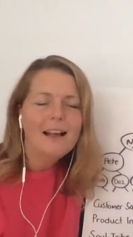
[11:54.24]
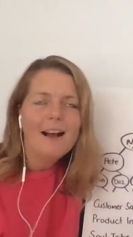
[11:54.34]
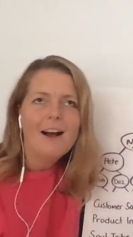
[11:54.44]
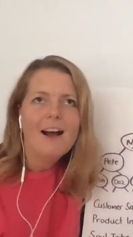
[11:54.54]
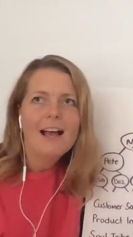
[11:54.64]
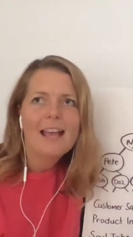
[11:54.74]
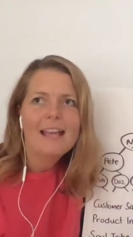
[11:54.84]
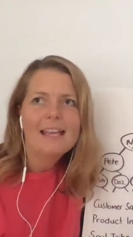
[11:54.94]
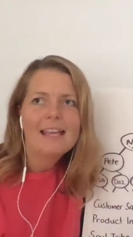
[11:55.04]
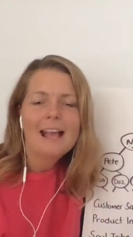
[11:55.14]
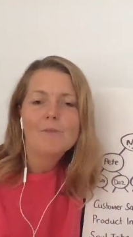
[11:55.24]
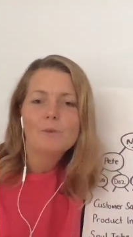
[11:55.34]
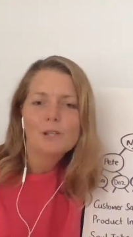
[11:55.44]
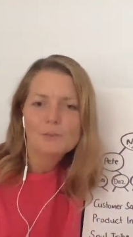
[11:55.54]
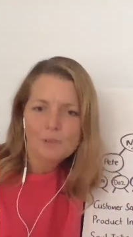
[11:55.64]
I have
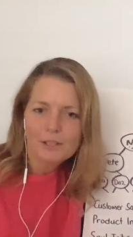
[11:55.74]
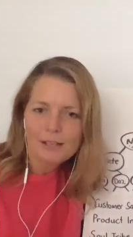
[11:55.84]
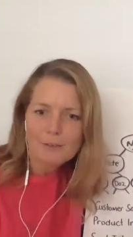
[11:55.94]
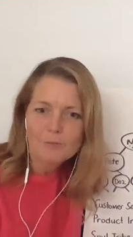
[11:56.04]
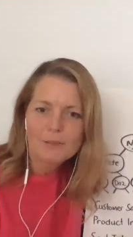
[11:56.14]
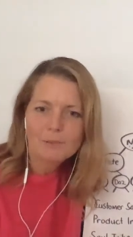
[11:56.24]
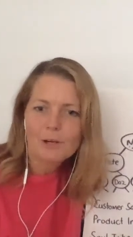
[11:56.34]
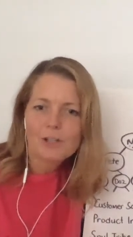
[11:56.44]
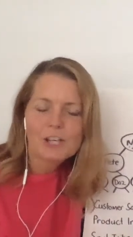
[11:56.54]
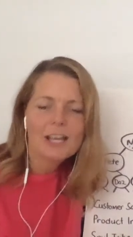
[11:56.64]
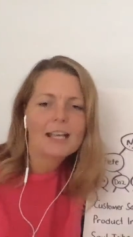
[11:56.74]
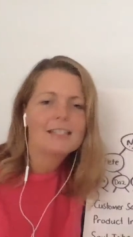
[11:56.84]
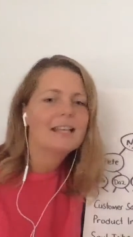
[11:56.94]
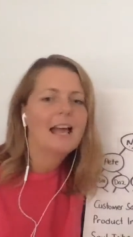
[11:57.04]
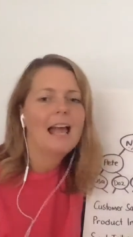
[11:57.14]
worked for a government project,
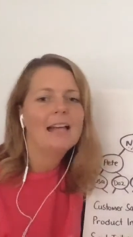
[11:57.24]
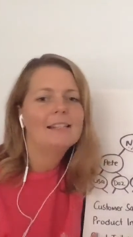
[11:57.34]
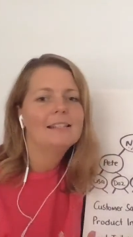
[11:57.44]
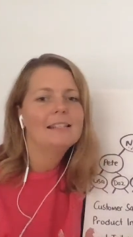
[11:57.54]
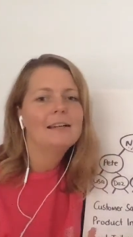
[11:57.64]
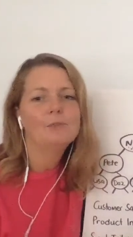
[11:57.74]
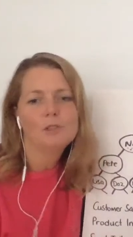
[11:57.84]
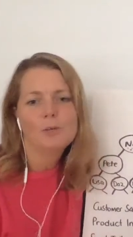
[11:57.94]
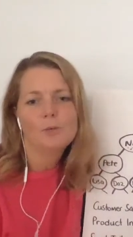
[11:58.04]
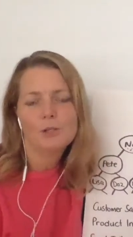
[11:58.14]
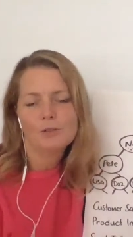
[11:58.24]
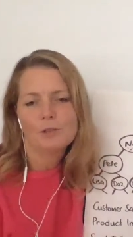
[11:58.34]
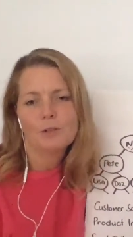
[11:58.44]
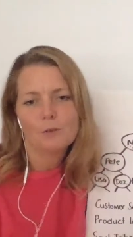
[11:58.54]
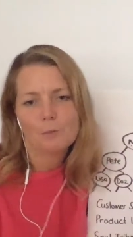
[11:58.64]
and I've also worked for a
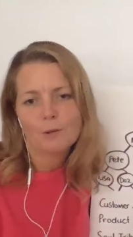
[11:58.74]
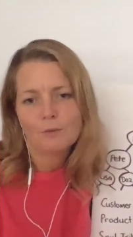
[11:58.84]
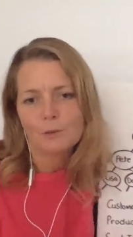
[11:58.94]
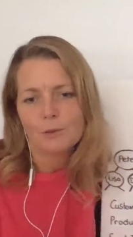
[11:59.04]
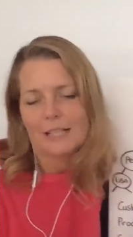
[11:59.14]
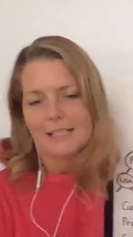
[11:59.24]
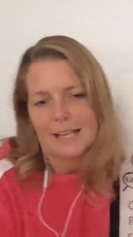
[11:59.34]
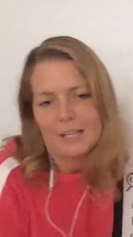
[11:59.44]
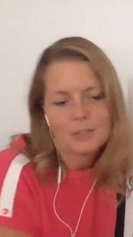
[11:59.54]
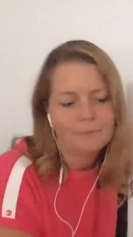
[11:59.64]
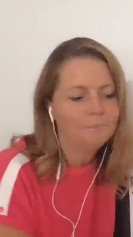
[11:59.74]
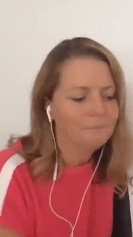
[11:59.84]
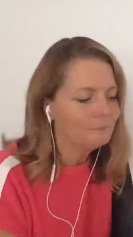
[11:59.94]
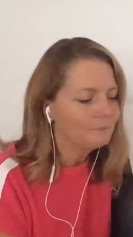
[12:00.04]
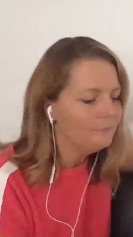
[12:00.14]
not-for-profit organization.
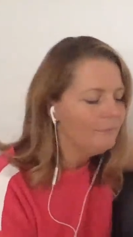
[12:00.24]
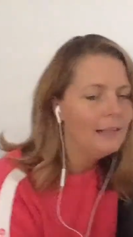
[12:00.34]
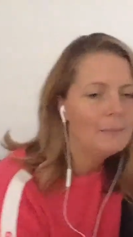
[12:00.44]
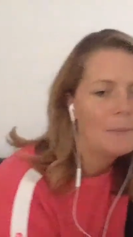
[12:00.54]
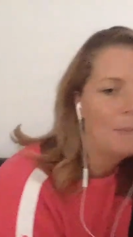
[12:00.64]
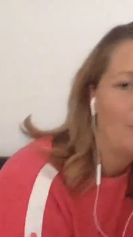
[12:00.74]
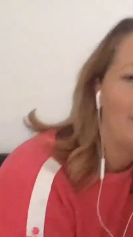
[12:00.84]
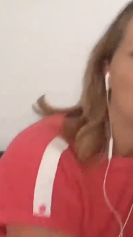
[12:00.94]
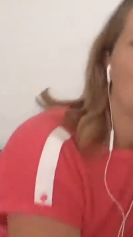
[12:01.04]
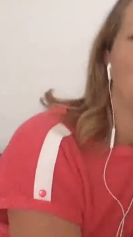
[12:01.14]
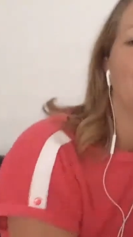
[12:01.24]
Let me pop that down.